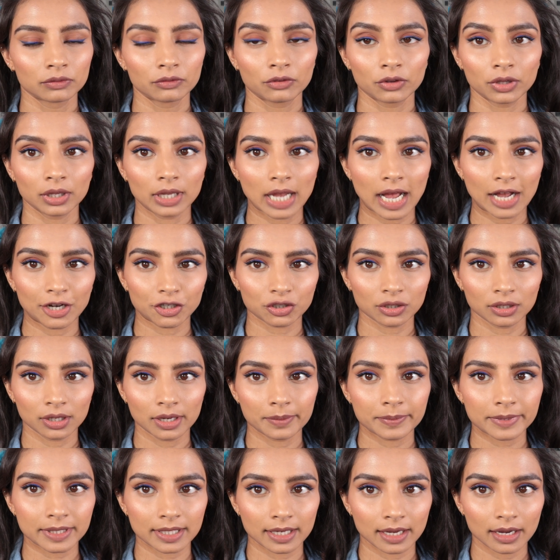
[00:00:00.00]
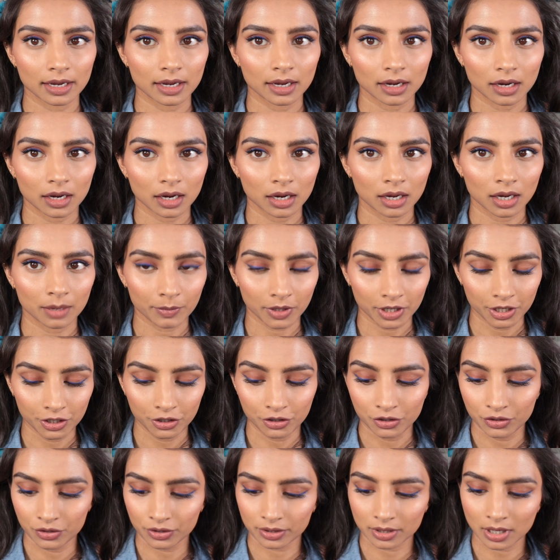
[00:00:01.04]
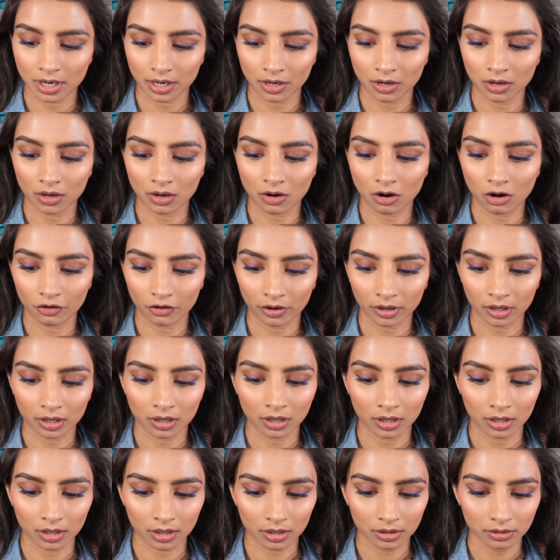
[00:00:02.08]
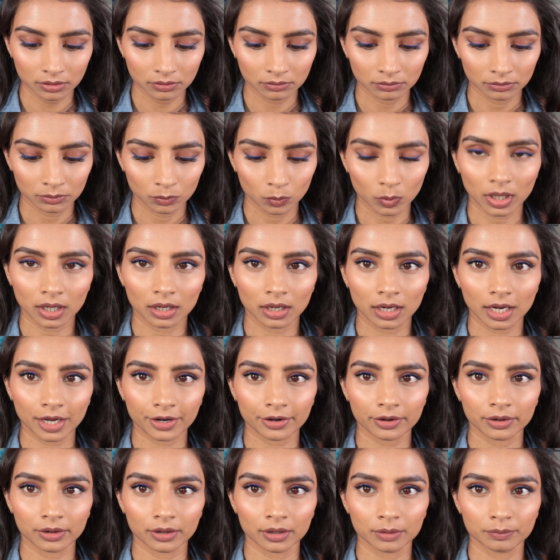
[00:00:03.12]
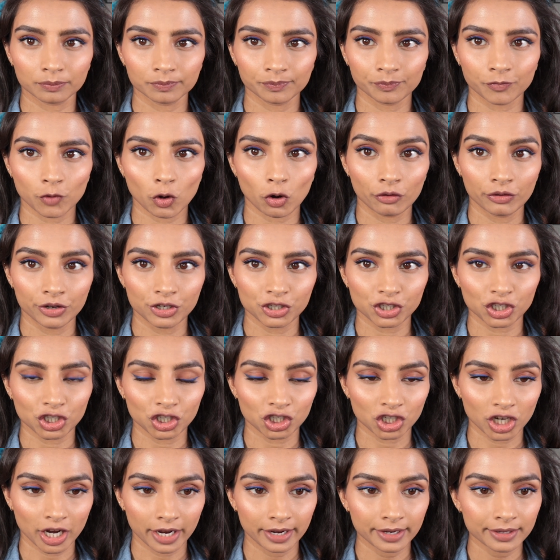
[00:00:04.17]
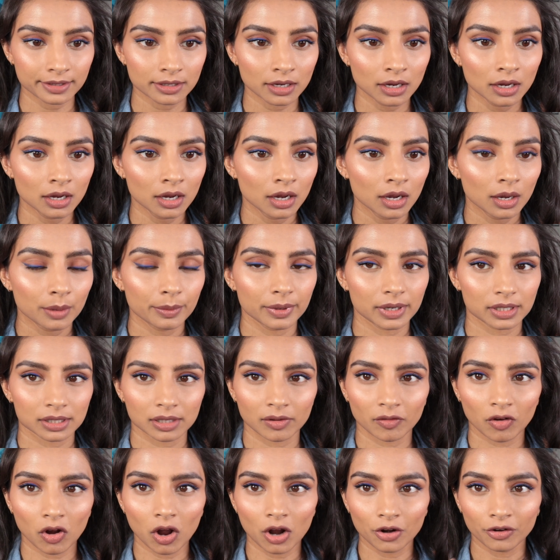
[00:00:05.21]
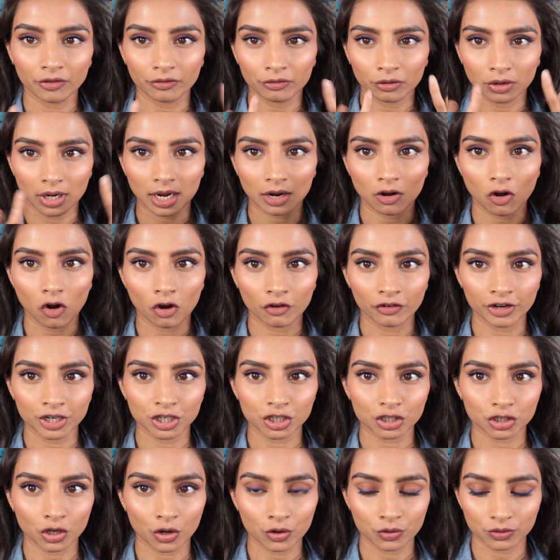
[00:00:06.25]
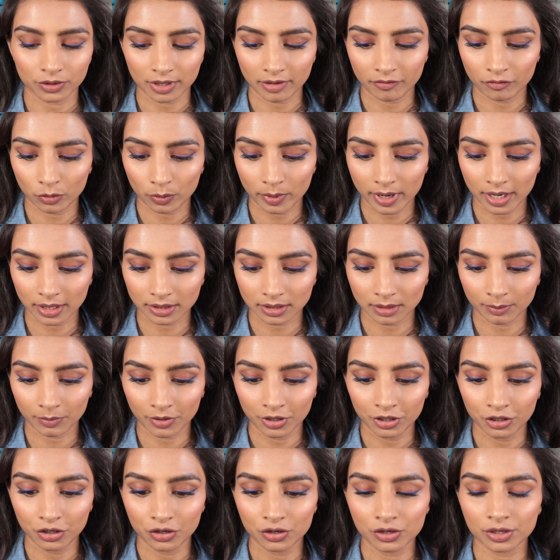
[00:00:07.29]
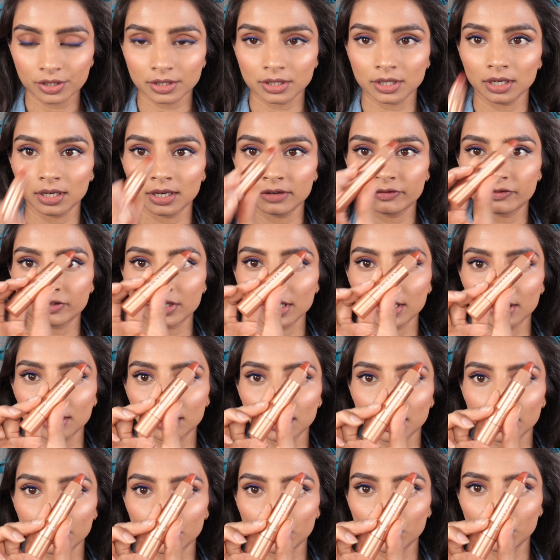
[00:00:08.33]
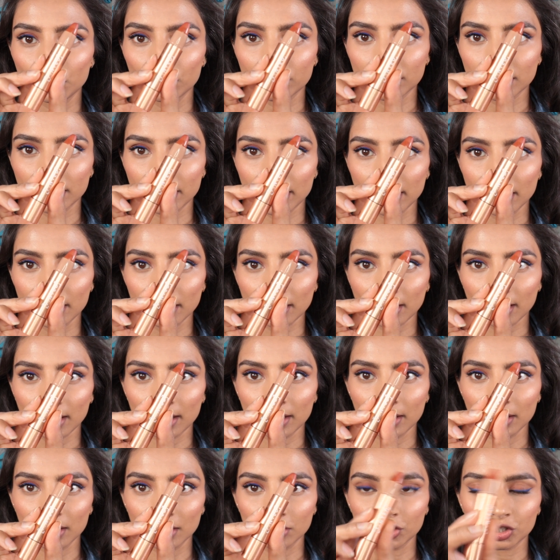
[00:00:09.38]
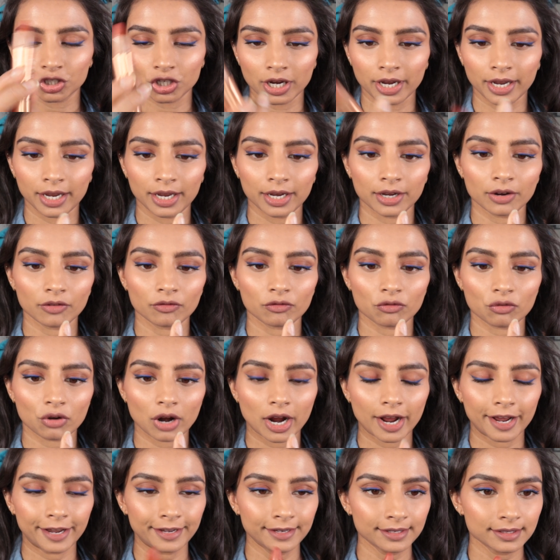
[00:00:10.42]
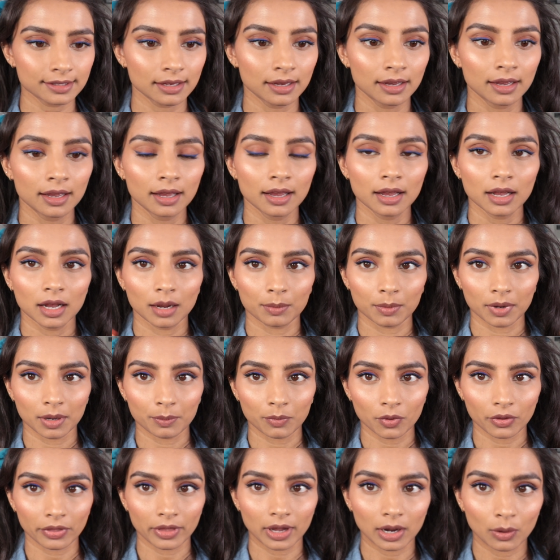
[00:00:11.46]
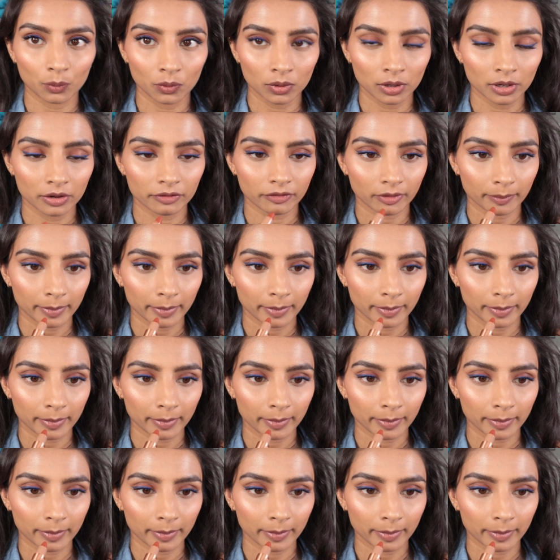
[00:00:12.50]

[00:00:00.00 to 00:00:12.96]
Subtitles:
For the actual lipstick, I'm going to use like a coral colour, well, like a orangey shade, because I've gone for like orange tones everywhere. So I'm going to use the lip tinted Huestick in the shade Rise. I'm going to put that all over